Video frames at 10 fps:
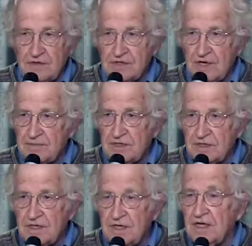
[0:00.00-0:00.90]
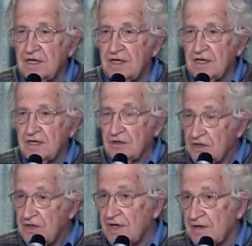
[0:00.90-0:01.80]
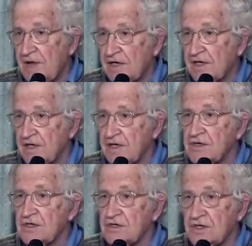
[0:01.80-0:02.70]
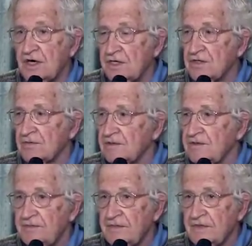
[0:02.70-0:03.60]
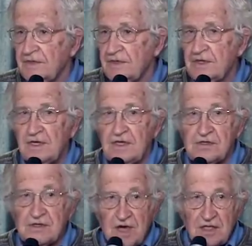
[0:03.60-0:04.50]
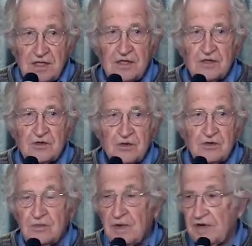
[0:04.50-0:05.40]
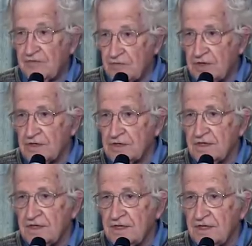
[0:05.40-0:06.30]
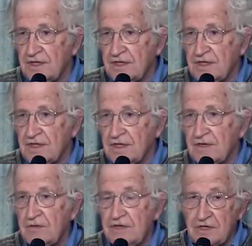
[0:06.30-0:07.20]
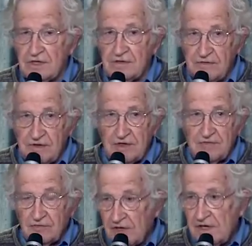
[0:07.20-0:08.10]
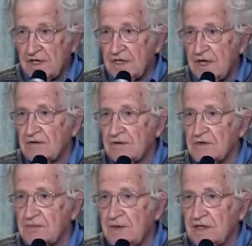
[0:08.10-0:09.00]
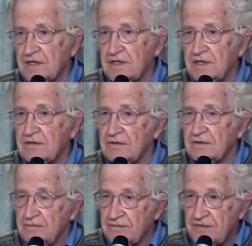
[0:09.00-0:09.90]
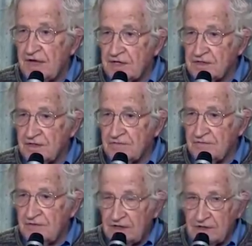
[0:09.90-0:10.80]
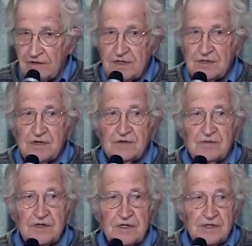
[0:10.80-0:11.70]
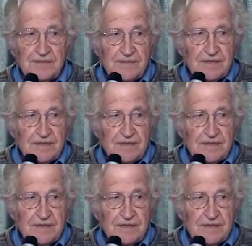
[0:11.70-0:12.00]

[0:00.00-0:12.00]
accepted. And the good thing about it is it's changeable. It's not controlled by force. We are very free in that respect, thanks to victories over the